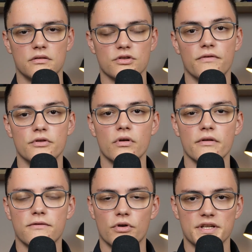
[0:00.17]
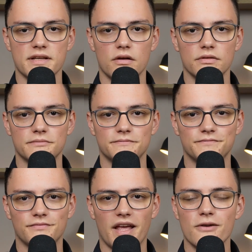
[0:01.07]
So Fedora 40 is out,
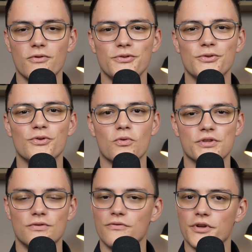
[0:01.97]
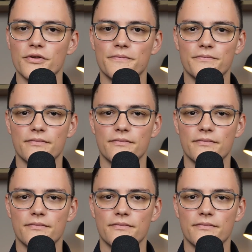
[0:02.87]
and I wanted to do a what's new video,